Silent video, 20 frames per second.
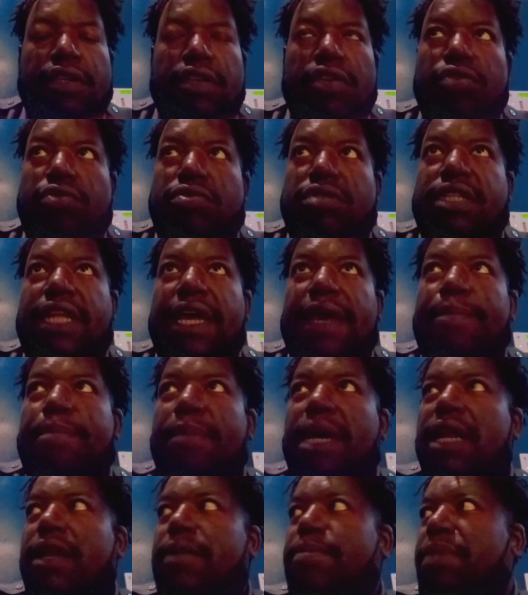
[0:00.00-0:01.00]
use that
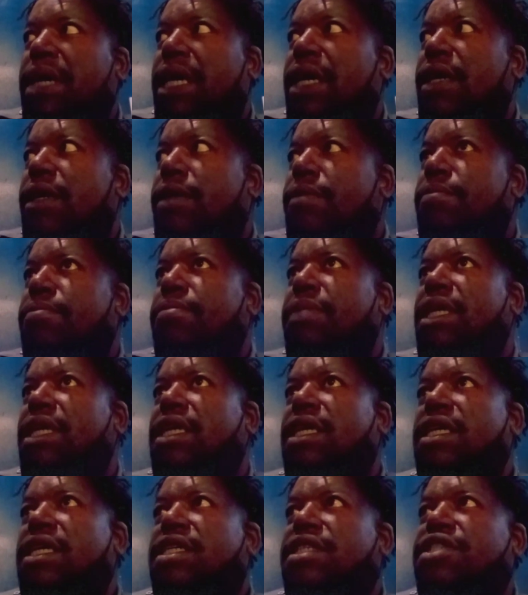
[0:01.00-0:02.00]
meta bed
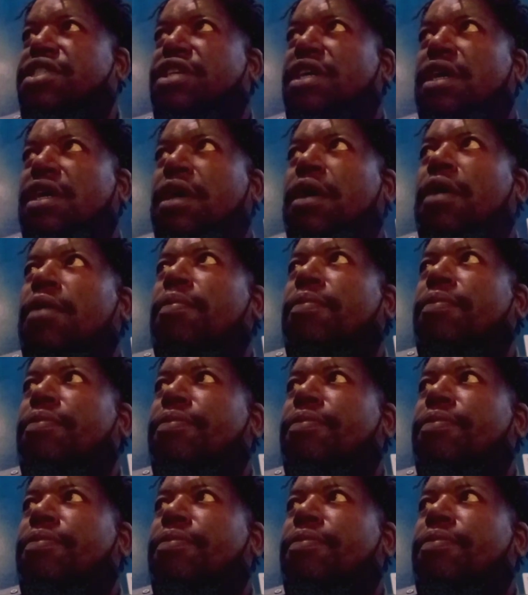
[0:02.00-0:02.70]
because um,